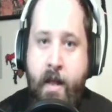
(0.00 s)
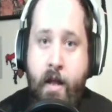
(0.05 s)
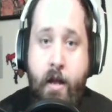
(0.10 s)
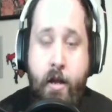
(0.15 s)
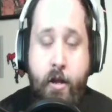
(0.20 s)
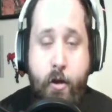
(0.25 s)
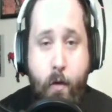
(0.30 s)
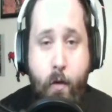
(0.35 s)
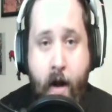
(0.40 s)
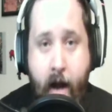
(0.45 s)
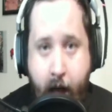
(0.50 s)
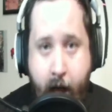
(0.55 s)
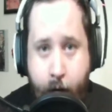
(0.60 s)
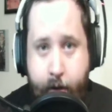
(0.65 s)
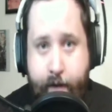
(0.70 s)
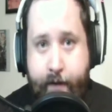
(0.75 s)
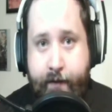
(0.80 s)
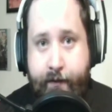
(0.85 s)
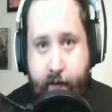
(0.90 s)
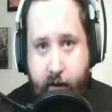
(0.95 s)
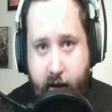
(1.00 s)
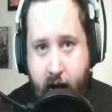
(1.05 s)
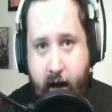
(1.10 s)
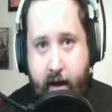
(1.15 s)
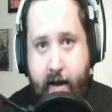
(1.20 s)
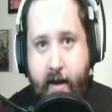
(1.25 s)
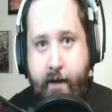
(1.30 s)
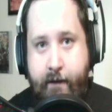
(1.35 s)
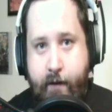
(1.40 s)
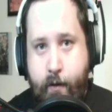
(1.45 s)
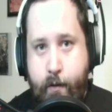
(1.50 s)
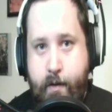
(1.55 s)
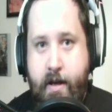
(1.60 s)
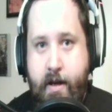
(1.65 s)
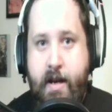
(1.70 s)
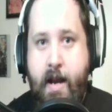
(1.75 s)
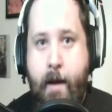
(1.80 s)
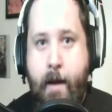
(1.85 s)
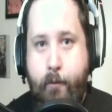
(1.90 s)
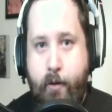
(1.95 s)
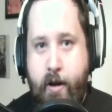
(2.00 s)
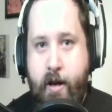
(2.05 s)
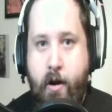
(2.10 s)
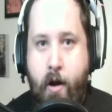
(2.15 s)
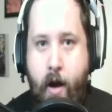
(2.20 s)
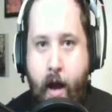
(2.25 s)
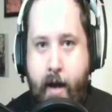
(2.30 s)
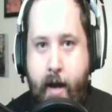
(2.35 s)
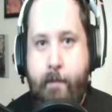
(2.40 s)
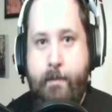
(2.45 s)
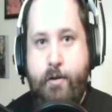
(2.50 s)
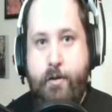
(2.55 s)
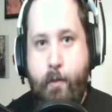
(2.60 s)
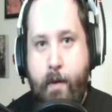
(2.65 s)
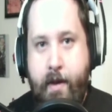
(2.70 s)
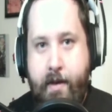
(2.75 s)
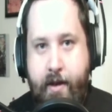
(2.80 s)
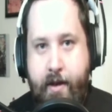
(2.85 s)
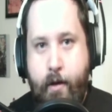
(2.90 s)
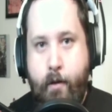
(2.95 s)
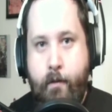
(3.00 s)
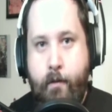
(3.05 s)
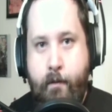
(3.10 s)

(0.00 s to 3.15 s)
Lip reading: you are out of luck if you did not bring your items with you.